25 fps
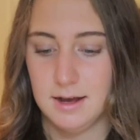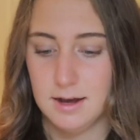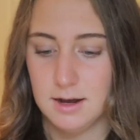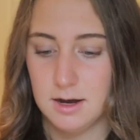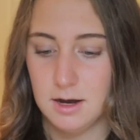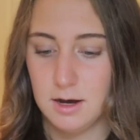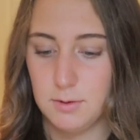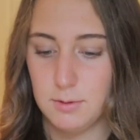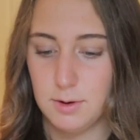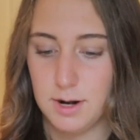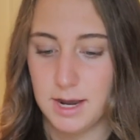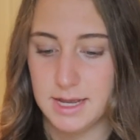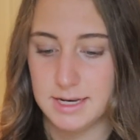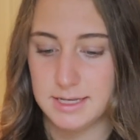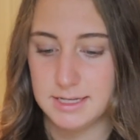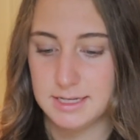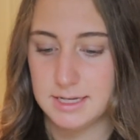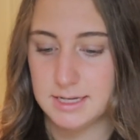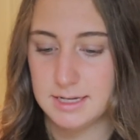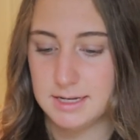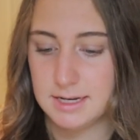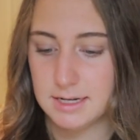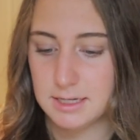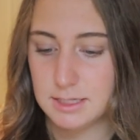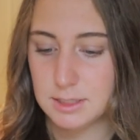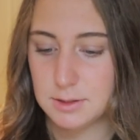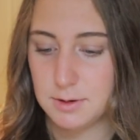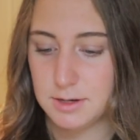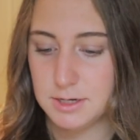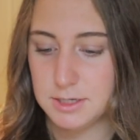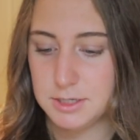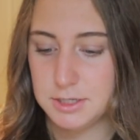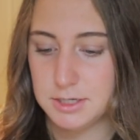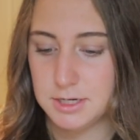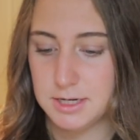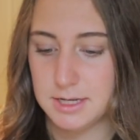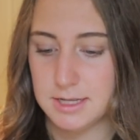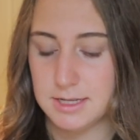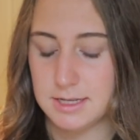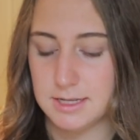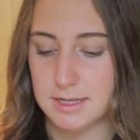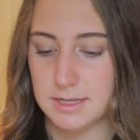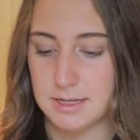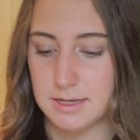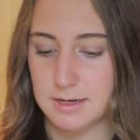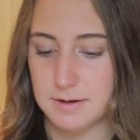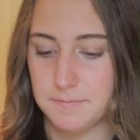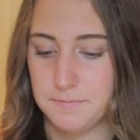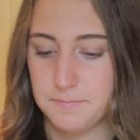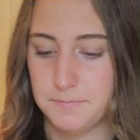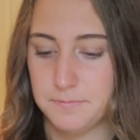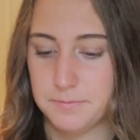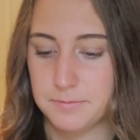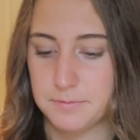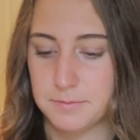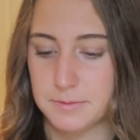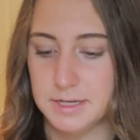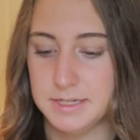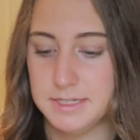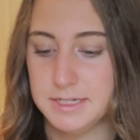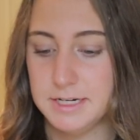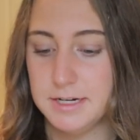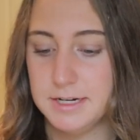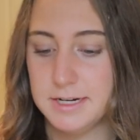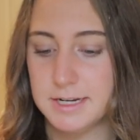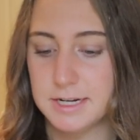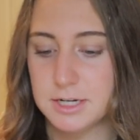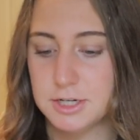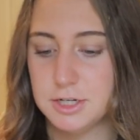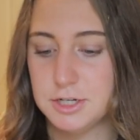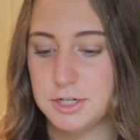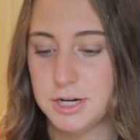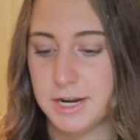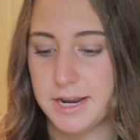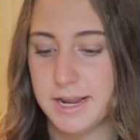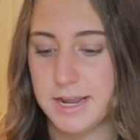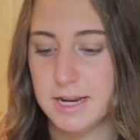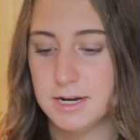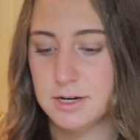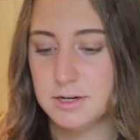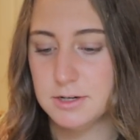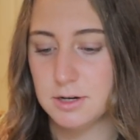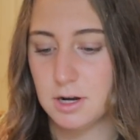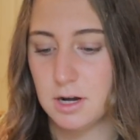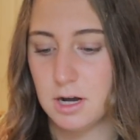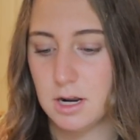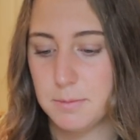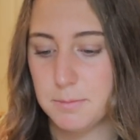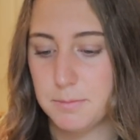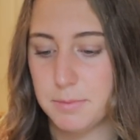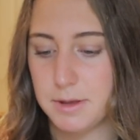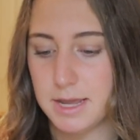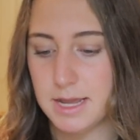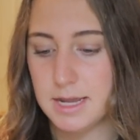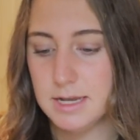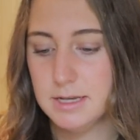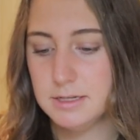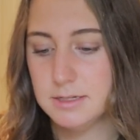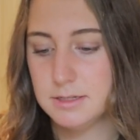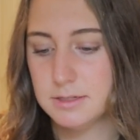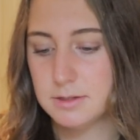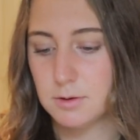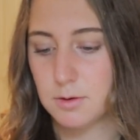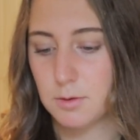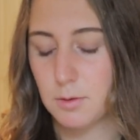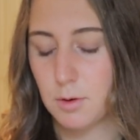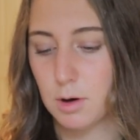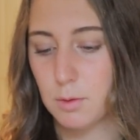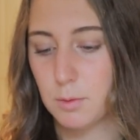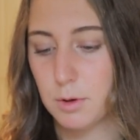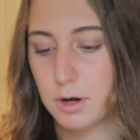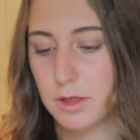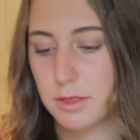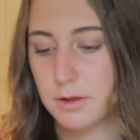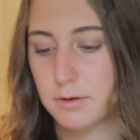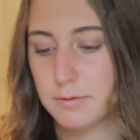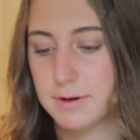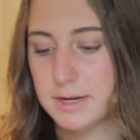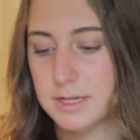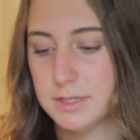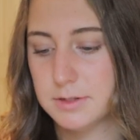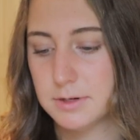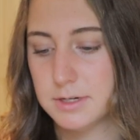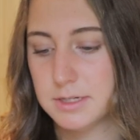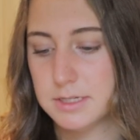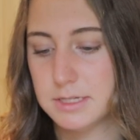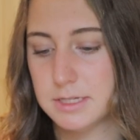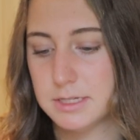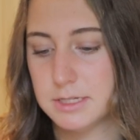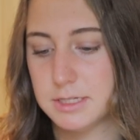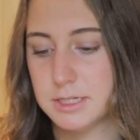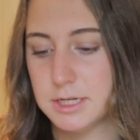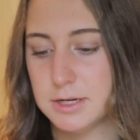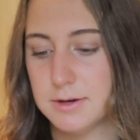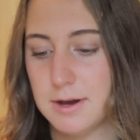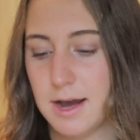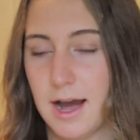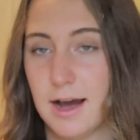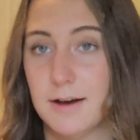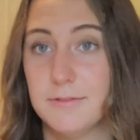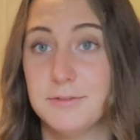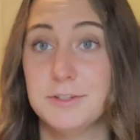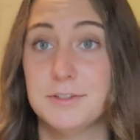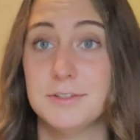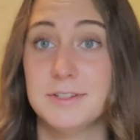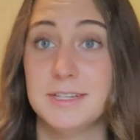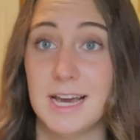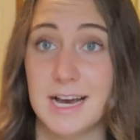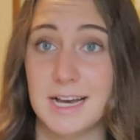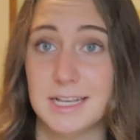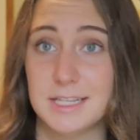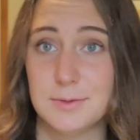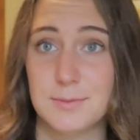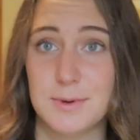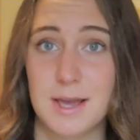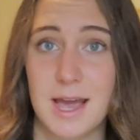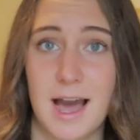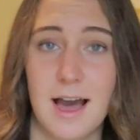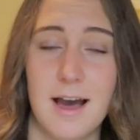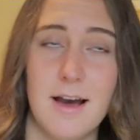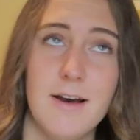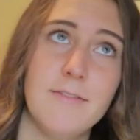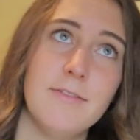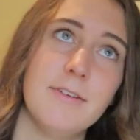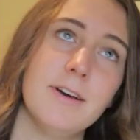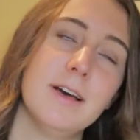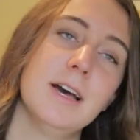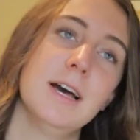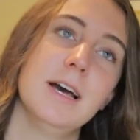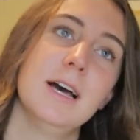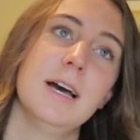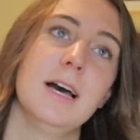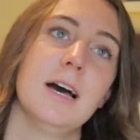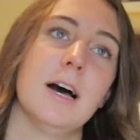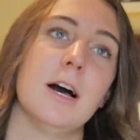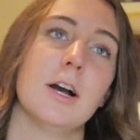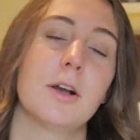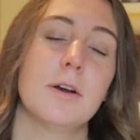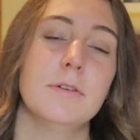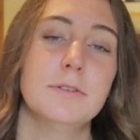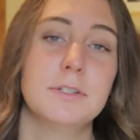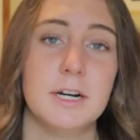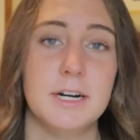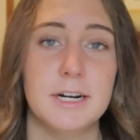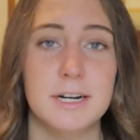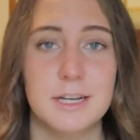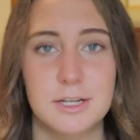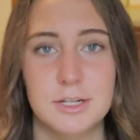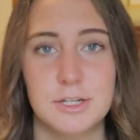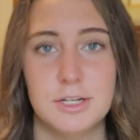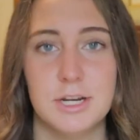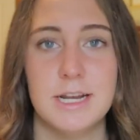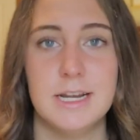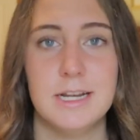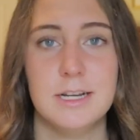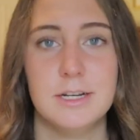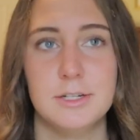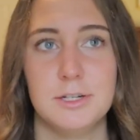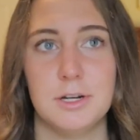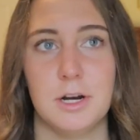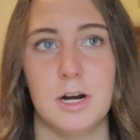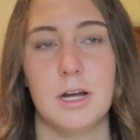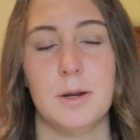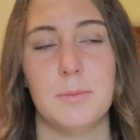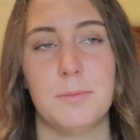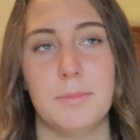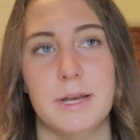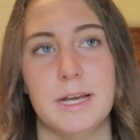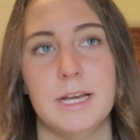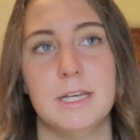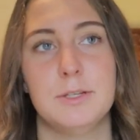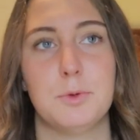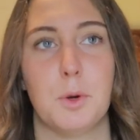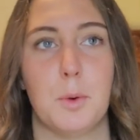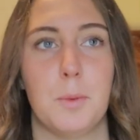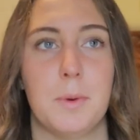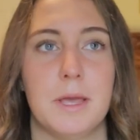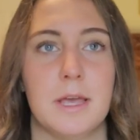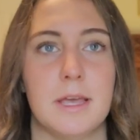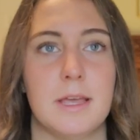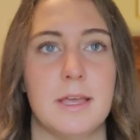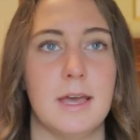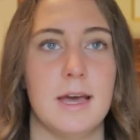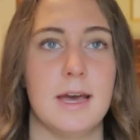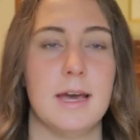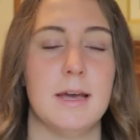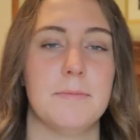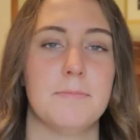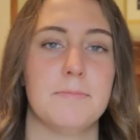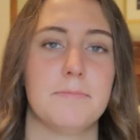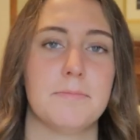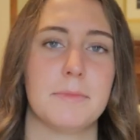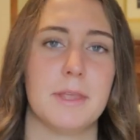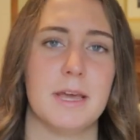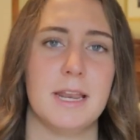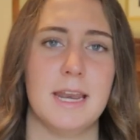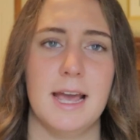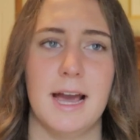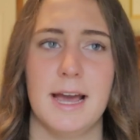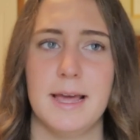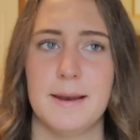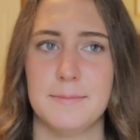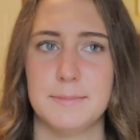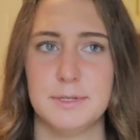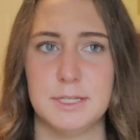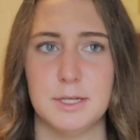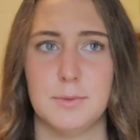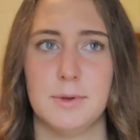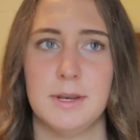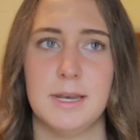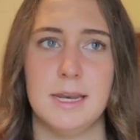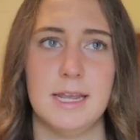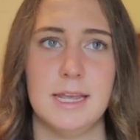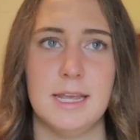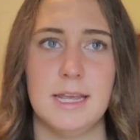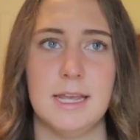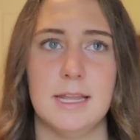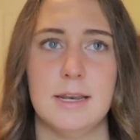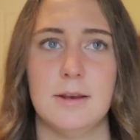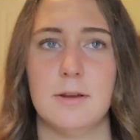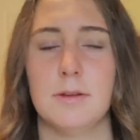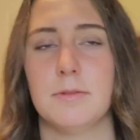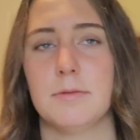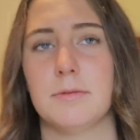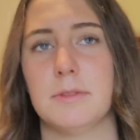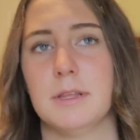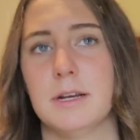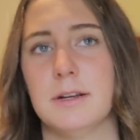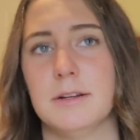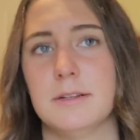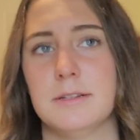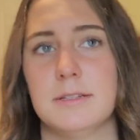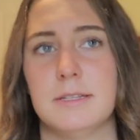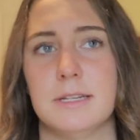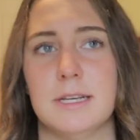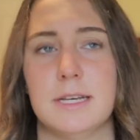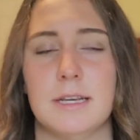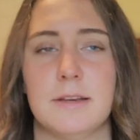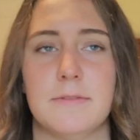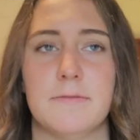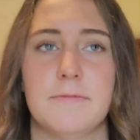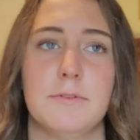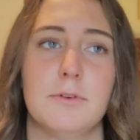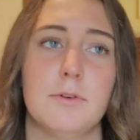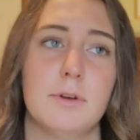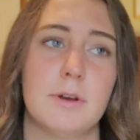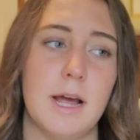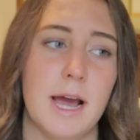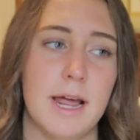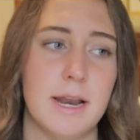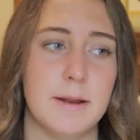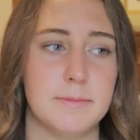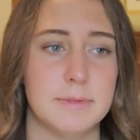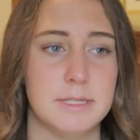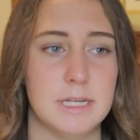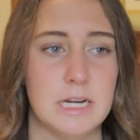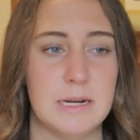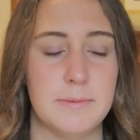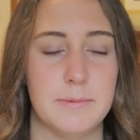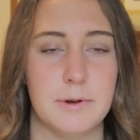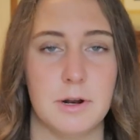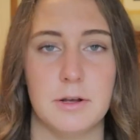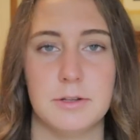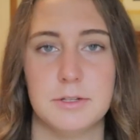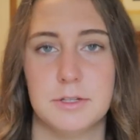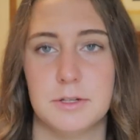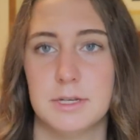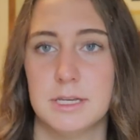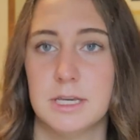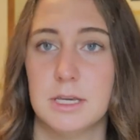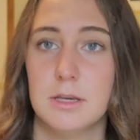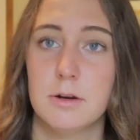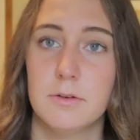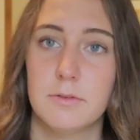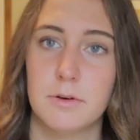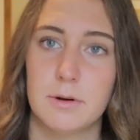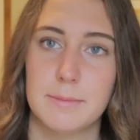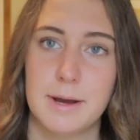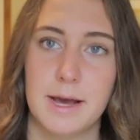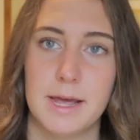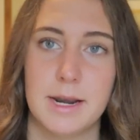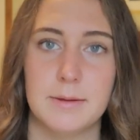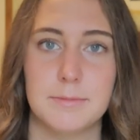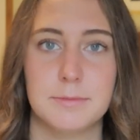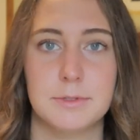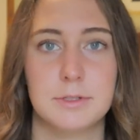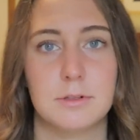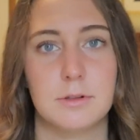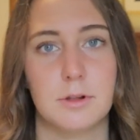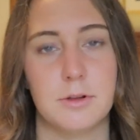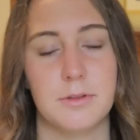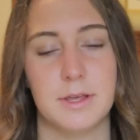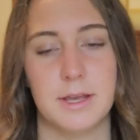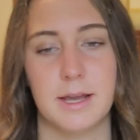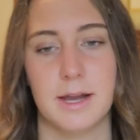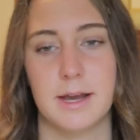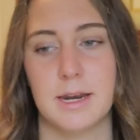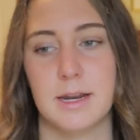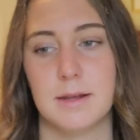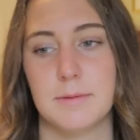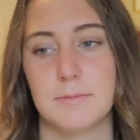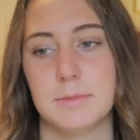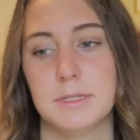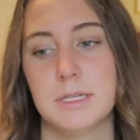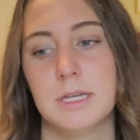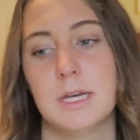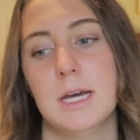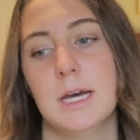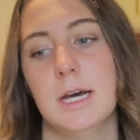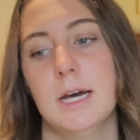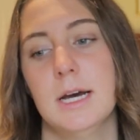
All right, next question. Is there an exchange on base, or what other resources do you have? So yes, we have a Coast Guard exchange on base where we can get any items that we need. There's like food items there, but also like uniform items, clothing items.